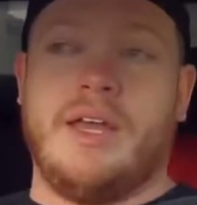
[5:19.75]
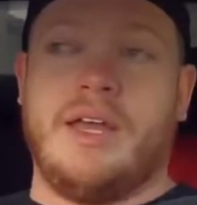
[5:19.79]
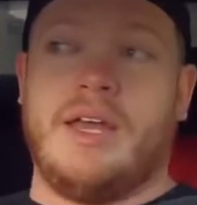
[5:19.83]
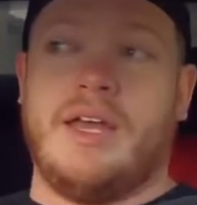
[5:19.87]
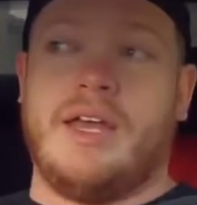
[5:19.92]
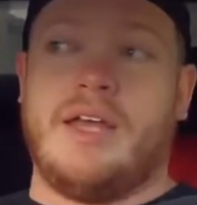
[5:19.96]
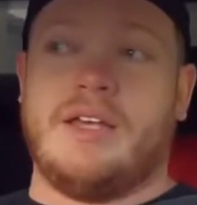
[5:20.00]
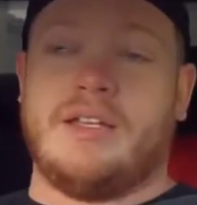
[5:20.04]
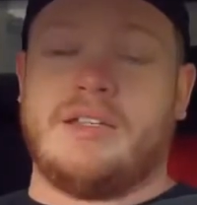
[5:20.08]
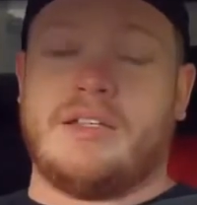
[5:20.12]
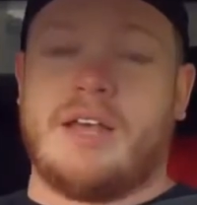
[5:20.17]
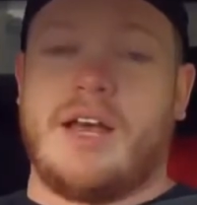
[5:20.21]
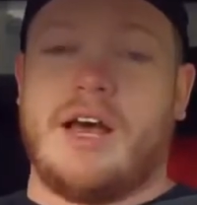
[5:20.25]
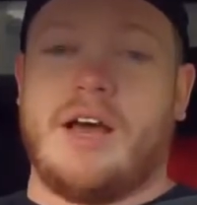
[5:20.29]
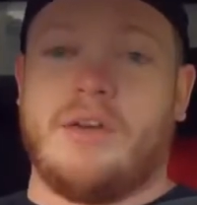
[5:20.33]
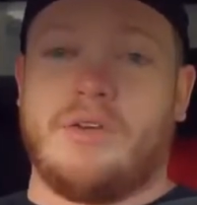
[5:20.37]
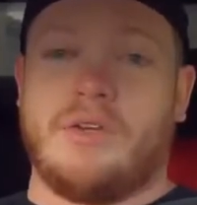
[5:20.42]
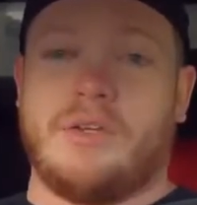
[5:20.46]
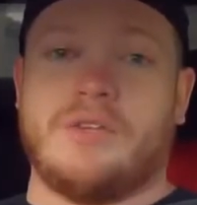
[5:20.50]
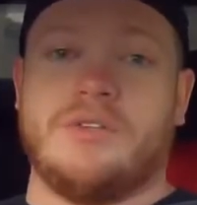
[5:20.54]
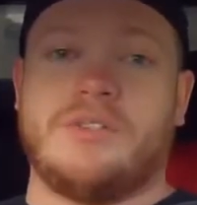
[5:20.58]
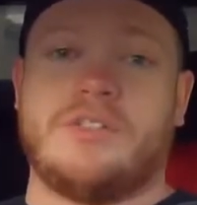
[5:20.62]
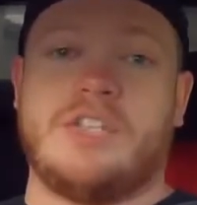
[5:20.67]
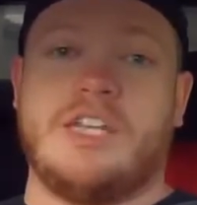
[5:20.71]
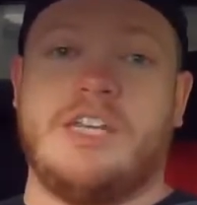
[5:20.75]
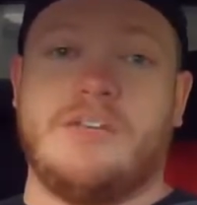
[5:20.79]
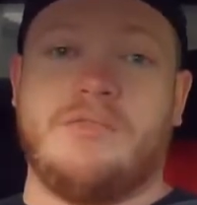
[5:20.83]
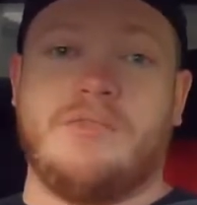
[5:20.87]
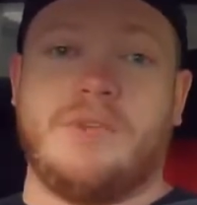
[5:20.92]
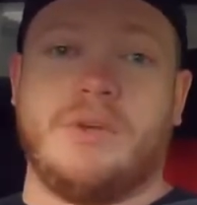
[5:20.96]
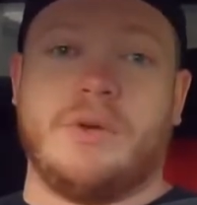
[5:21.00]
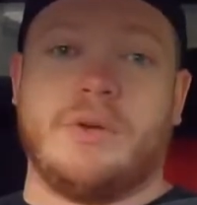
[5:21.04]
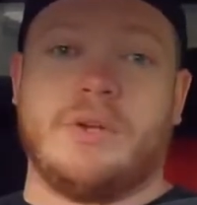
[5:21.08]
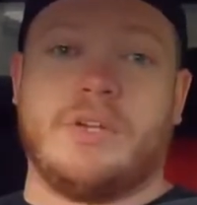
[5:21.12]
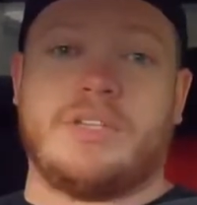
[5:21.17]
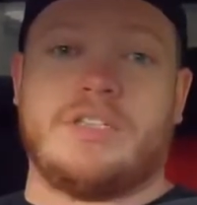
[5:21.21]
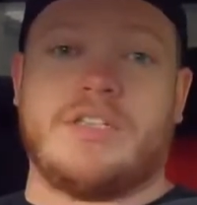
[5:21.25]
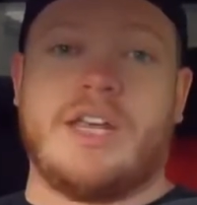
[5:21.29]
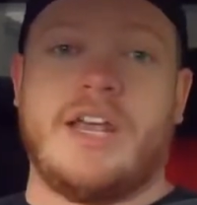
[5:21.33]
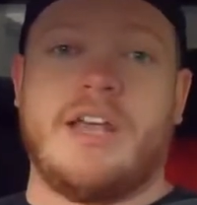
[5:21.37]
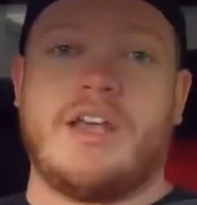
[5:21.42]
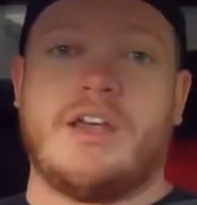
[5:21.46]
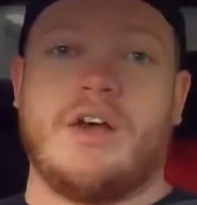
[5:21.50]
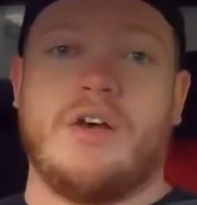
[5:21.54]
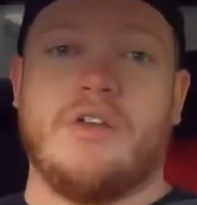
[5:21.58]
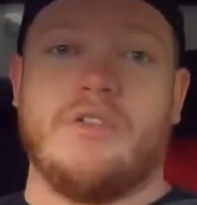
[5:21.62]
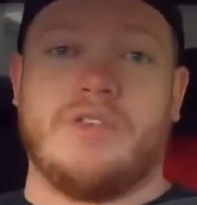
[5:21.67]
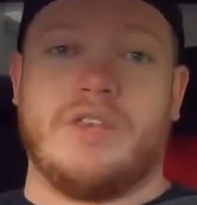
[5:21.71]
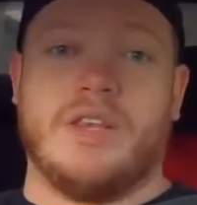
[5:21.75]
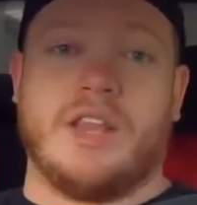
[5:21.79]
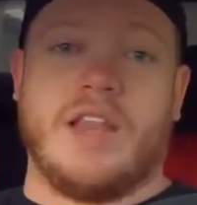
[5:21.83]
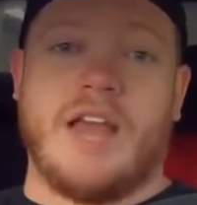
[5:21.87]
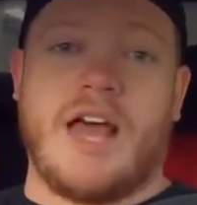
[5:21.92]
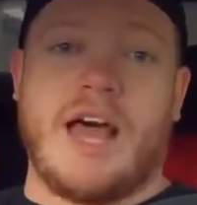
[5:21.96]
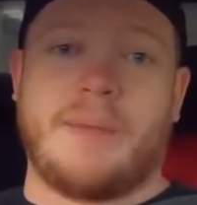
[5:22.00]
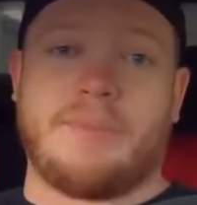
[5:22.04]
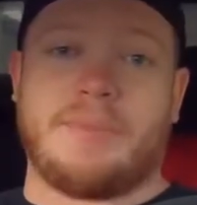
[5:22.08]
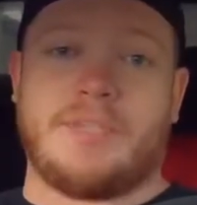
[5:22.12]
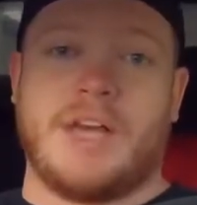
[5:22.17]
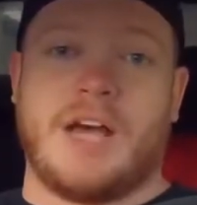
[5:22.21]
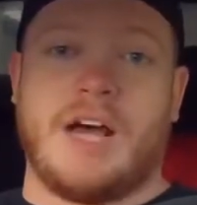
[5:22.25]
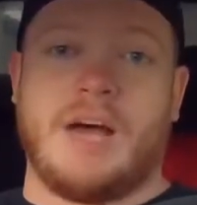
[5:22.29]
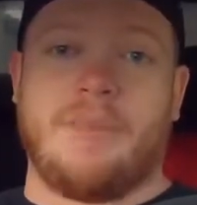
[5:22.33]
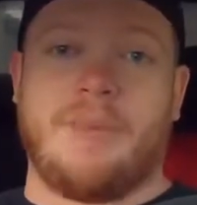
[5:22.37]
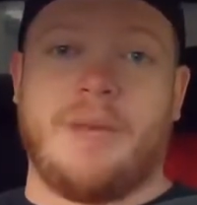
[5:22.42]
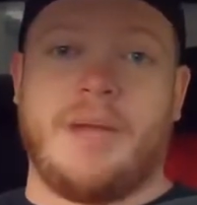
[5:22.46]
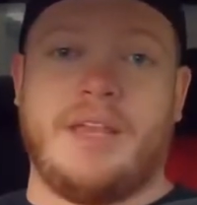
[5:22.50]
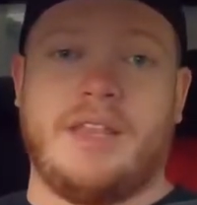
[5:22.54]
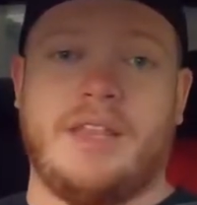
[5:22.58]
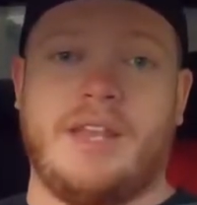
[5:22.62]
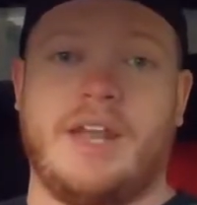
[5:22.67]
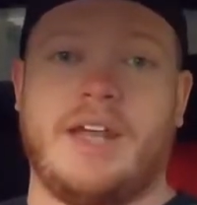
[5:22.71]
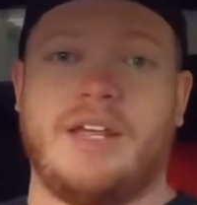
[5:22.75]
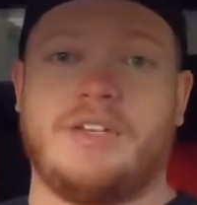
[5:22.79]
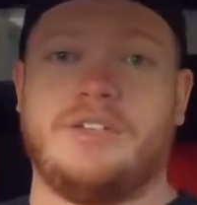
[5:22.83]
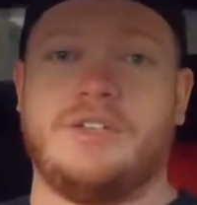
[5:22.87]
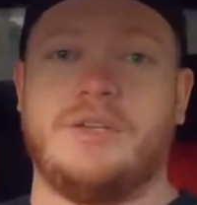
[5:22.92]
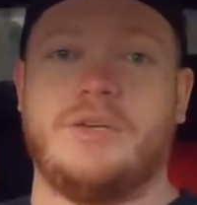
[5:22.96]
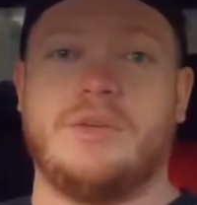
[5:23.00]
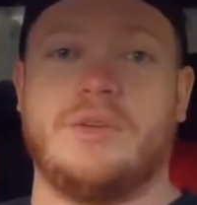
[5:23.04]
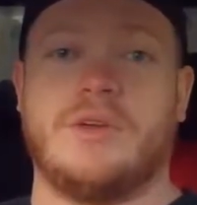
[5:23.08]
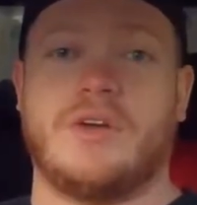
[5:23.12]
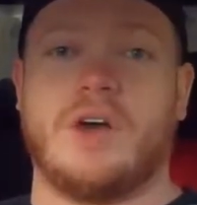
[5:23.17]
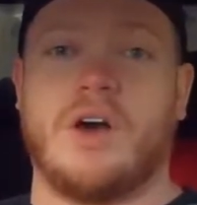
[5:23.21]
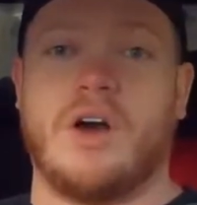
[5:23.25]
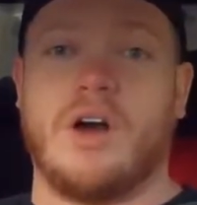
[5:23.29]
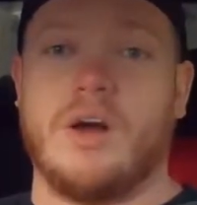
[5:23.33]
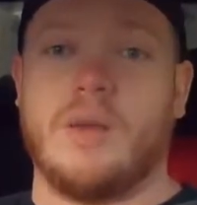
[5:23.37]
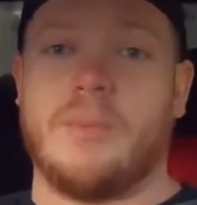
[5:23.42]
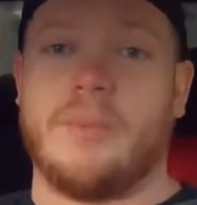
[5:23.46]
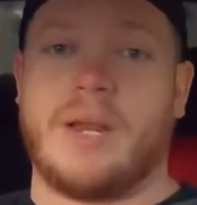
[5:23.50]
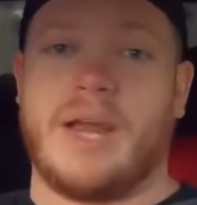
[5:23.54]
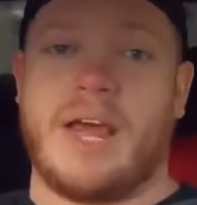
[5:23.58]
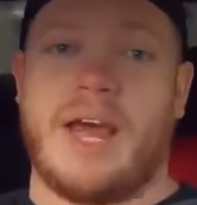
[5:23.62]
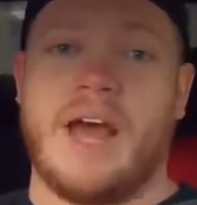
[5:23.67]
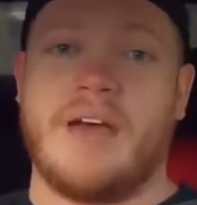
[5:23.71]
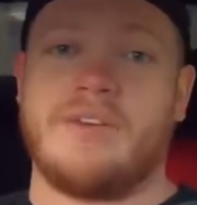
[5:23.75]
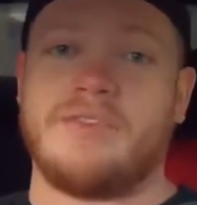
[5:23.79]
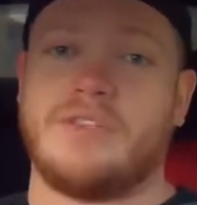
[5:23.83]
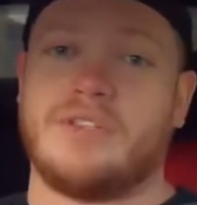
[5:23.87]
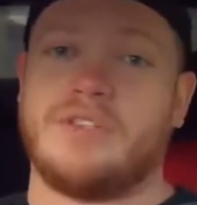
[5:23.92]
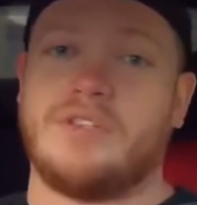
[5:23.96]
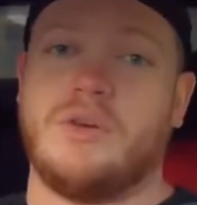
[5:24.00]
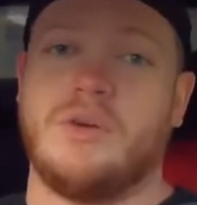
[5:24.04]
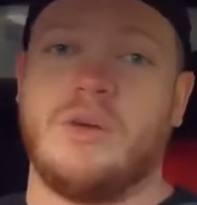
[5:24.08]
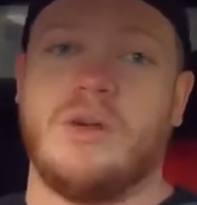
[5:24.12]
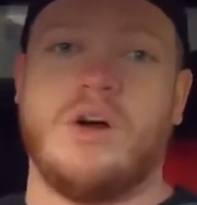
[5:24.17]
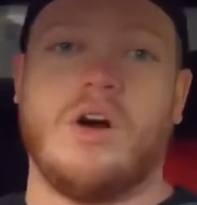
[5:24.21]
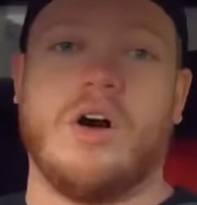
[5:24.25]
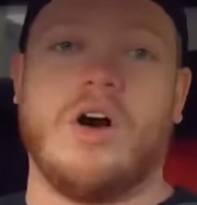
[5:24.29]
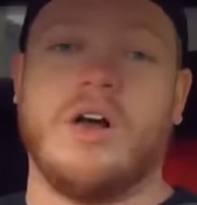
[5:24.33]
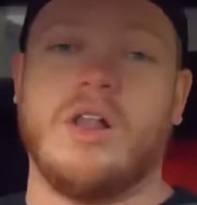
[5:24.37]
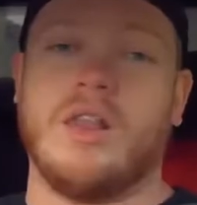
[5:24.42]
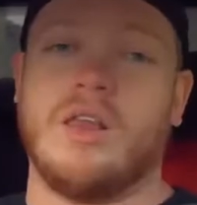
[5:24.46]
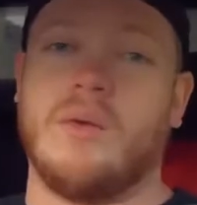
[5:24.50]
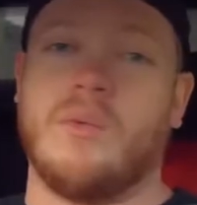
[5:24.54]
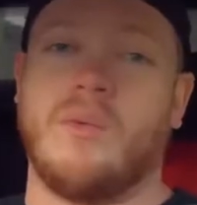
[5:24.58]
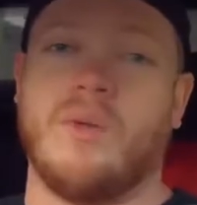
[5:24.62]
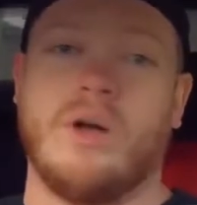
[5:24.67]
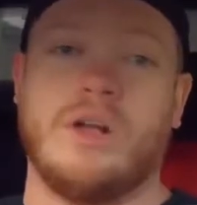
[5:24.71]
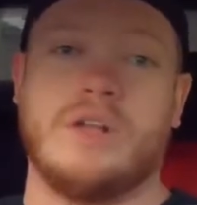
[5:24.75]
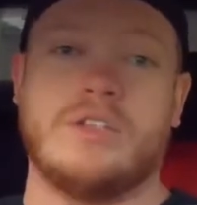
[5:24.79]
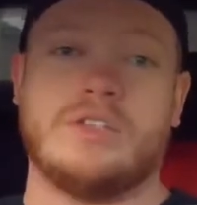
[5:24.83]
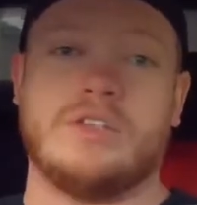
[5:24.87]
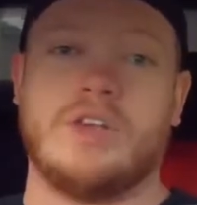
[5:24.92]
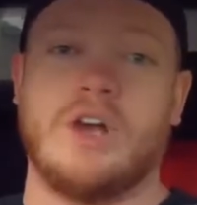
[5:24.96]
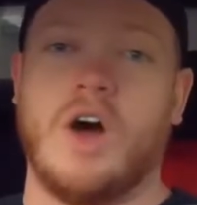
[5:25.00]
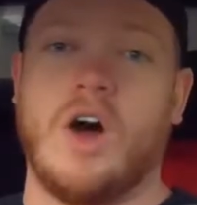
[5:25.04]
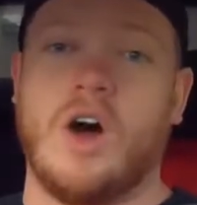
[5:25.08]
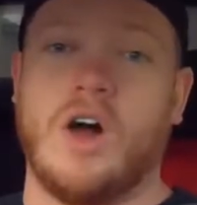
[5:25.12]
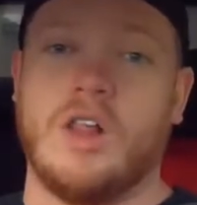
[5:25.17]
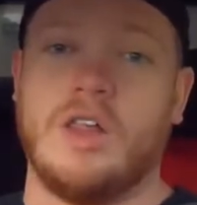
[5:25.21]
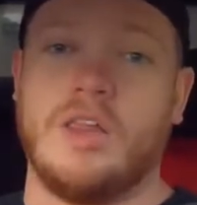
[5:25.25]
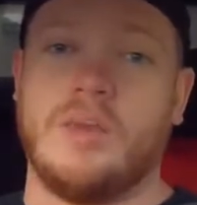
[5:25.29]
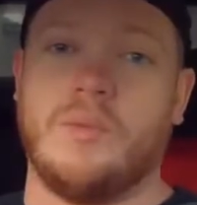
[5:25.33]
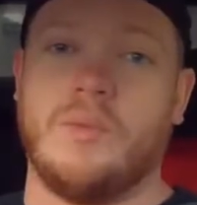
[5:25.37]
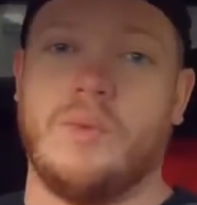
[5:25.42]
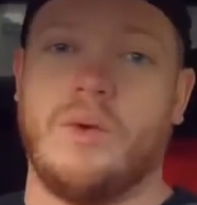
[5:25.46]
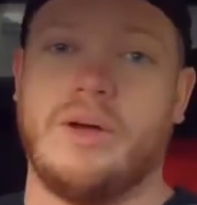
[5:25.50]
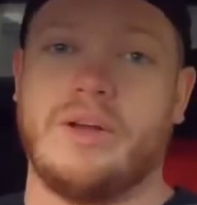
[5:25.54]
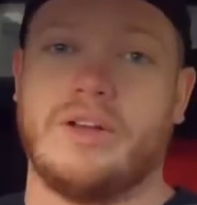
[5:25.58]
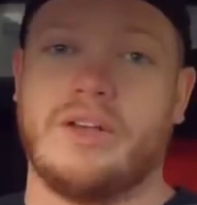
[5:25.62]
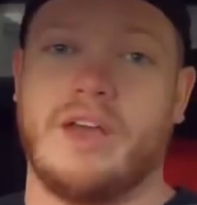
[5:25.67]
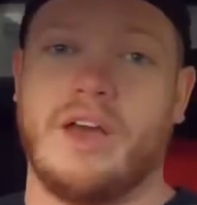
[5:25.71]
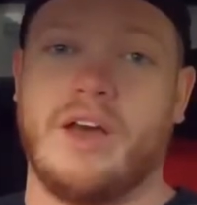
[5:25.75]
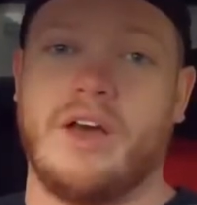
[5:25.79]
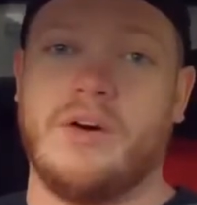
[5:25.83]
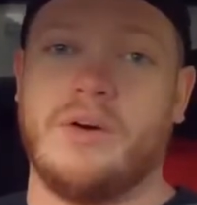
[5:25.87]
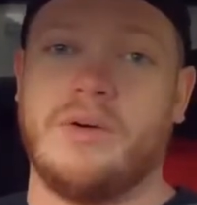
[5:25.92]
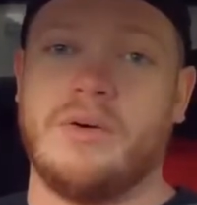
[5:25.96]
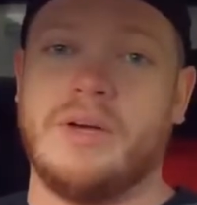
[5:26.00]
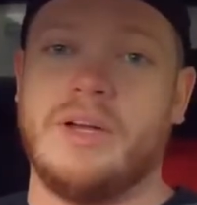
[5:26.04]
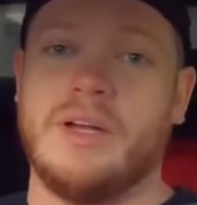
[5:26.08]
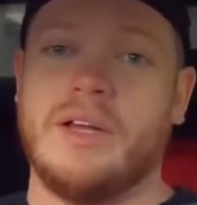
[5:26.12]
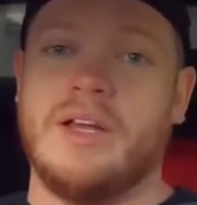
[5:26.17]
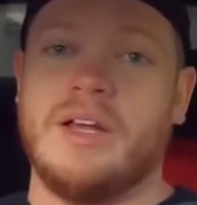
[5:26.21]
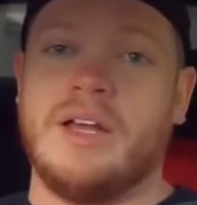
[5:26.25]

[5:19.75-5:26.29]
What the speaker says: is I'll use TeamViewer to take over the laptop and then I tune the car, but I have to tune it all at once, all in one go,